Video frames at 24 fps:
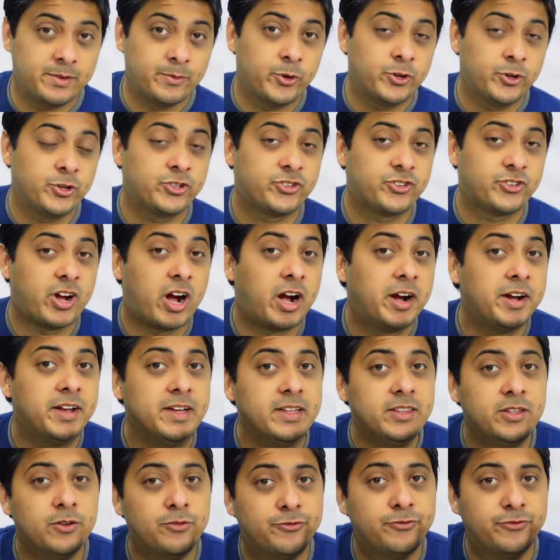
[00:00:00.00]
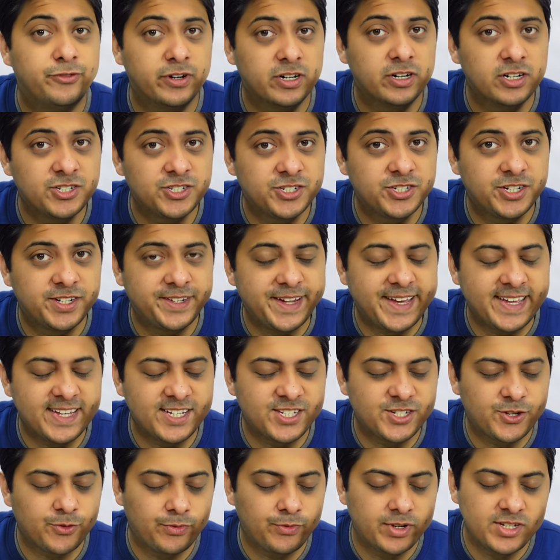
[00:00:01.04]
going to start the first
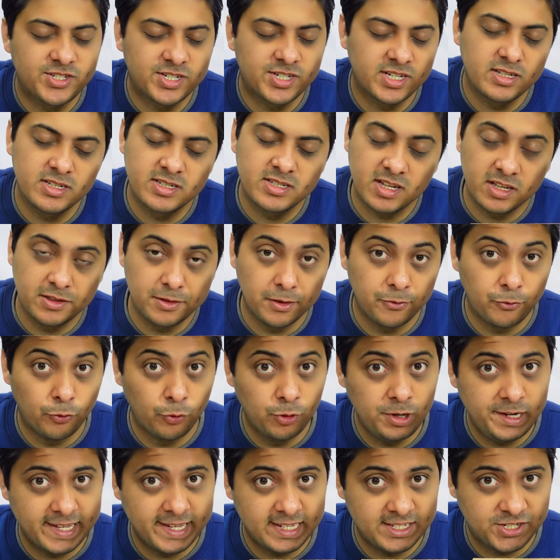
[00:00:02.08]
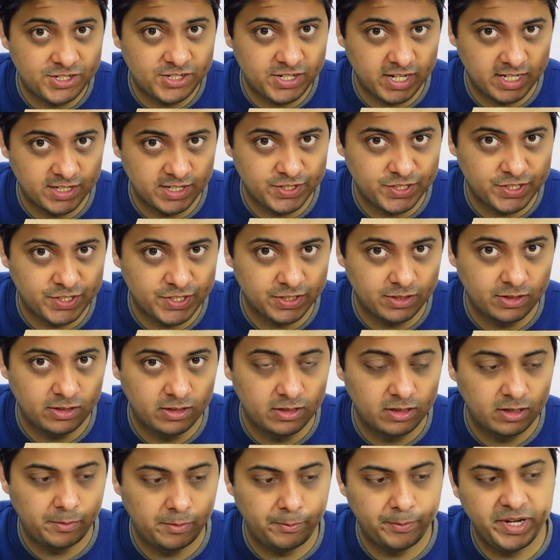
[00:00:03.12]
test which is the voltage test.
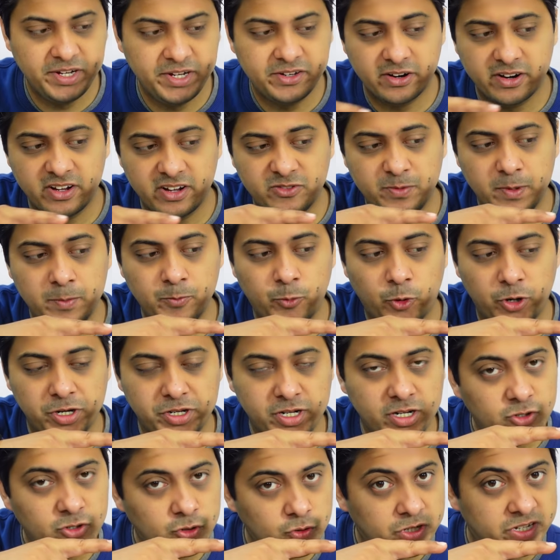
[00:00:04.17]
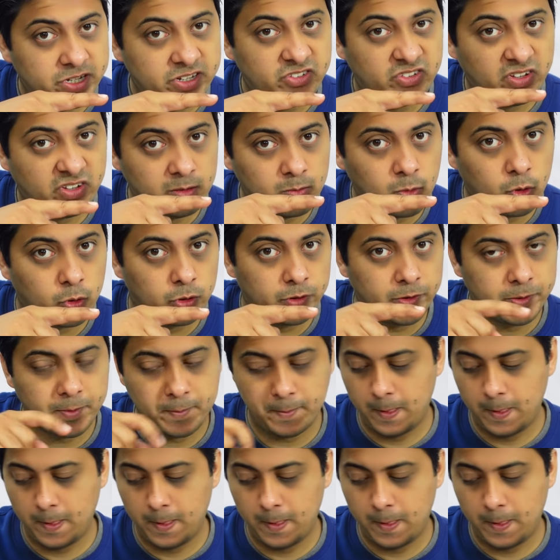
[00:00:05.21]
Meter has been pointed to DC mode.